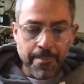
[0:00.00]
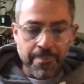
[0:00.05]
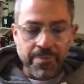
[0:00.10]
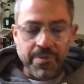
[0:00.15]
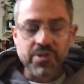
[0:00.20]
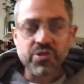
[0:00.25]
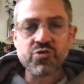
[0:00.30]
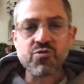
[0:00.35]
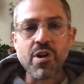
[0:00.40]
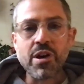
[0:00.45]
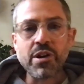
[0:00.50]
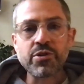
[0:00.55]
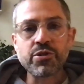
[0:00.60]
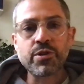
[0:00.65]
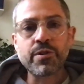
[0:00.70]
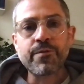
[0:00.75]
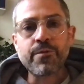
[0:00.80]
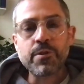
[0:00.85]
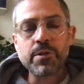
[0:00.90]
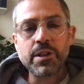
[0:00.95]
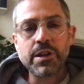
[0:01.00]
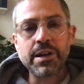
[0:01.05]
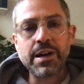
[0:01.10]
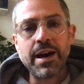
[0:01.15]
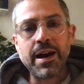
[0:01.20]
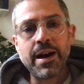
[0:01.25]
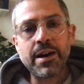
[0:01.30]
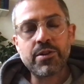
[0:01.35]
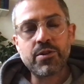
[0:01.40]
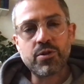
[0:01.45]
Structure for
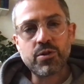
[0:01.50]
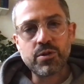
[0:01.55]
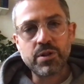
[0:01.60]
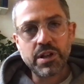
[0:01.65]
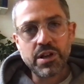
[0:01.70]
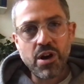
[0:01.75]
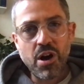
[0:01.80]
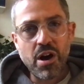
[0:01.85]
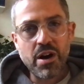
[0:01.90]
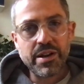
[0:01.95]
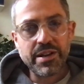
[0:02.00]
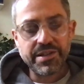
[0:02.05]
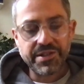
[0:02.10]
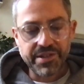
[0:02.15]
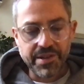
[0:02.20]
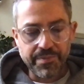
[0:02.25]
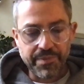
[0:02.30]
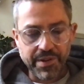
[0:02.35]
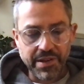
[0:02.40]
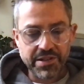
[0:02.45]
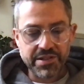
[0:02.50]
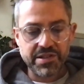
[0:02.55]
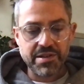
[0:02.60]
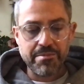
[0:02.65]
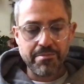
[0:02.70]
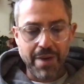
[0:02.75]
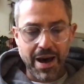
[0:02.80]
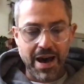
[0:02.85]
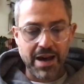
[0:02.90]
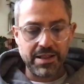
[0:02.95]
Lacan early on is something
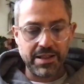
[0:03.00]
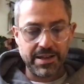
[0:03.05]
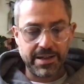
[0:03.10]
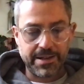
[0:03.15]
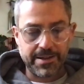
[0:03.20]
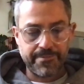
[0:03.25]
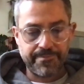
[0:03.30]
symbolic.